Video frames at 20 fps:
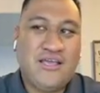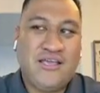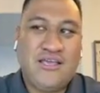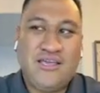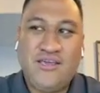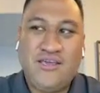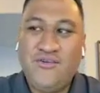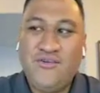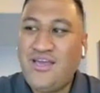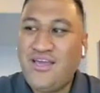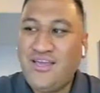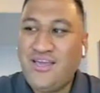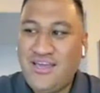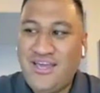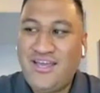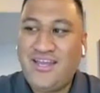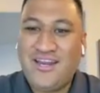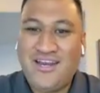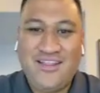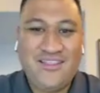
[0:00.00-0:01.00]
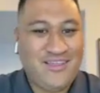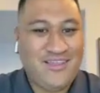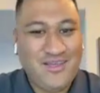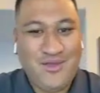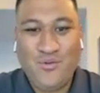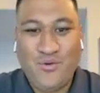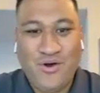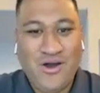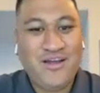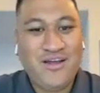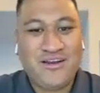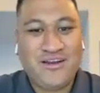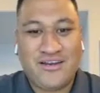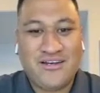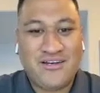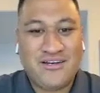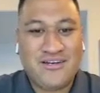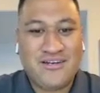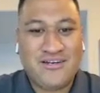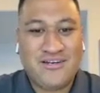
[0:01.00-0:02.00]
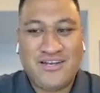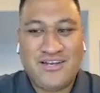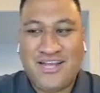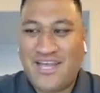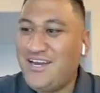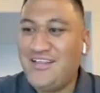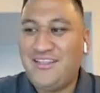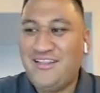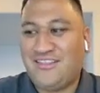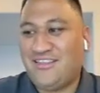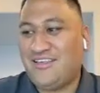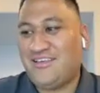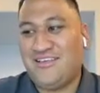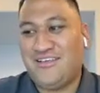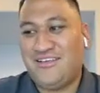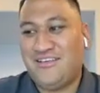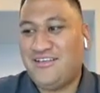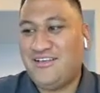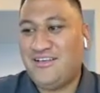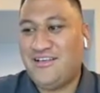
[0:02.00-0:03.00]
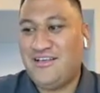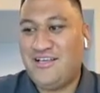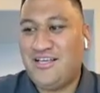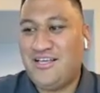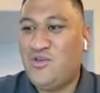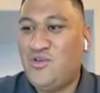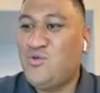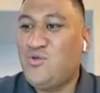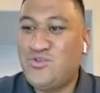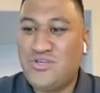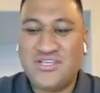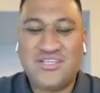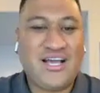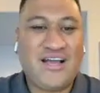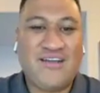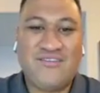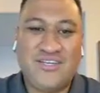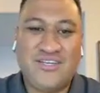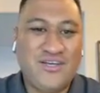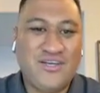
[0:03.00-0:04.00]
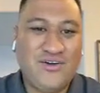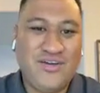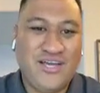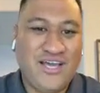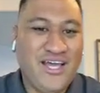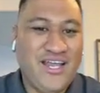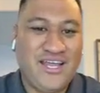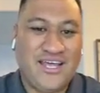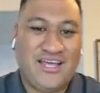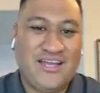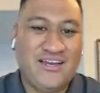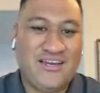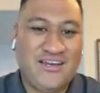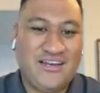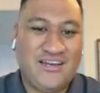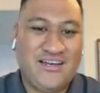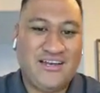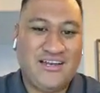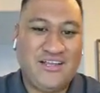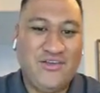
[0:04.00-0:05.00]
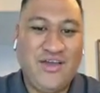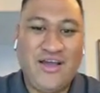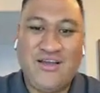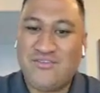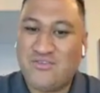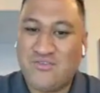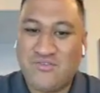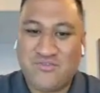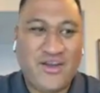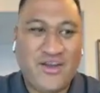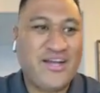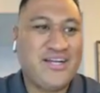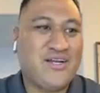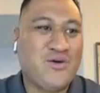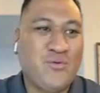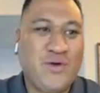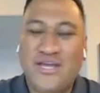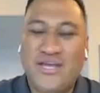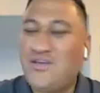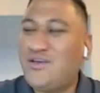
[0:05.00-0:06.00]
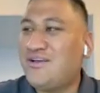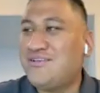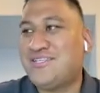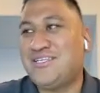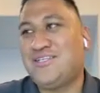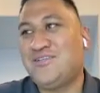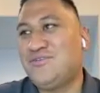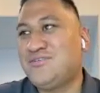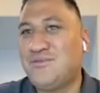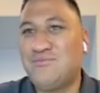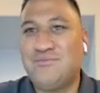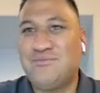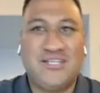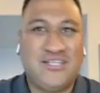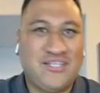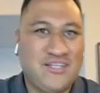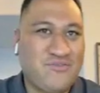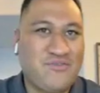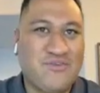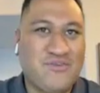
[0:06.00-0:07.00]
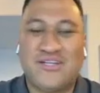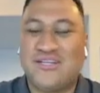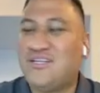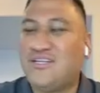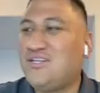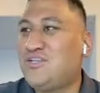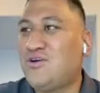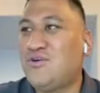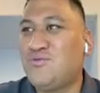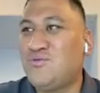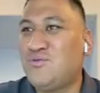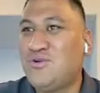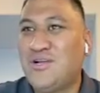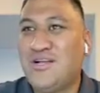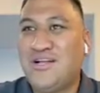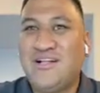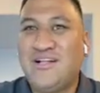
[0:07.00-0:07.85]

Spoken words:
You can get anything you want, anything. You just have to go get it. You have to find a way. You have to do something different. You don't